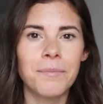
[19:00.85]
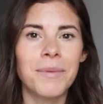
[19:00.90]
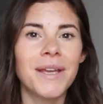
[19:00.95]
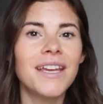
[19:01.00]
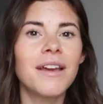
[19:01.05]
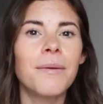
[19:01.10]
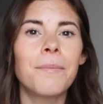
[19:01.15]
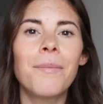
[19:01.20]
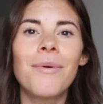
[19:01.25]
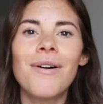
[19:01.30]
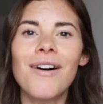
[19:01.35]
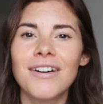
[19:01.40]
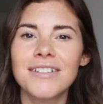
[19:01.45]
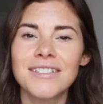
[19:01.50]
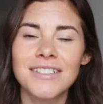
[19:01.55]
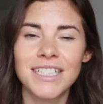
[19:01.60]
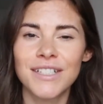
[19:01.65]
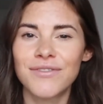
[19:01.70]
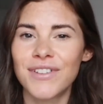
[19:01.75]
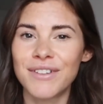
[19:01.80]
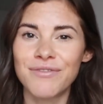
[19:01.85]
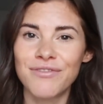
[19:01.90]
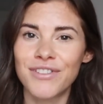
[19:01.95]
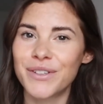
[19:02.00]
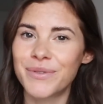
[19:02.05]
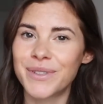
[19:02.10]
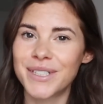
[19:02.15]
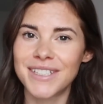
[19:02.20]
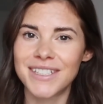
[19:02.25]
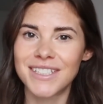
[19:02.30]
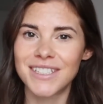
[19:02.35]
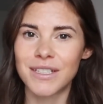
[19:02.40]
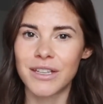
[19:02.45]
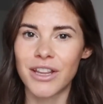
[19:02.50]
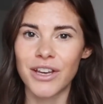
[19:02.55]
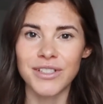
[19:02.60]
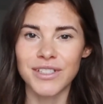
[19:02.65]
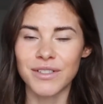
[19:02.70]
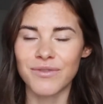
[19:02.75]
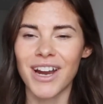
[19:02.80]
being a positive influence to
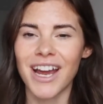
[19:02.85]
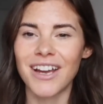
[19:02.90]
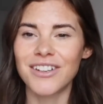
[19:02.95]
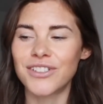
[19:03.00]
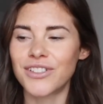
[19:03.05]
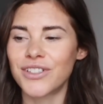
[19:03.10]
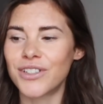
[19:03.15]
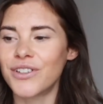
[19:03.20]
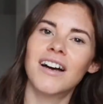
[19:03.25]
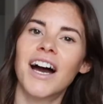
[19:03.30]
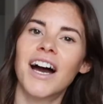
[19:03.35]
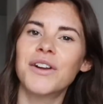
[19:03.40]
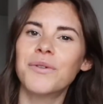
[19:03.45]
those around you.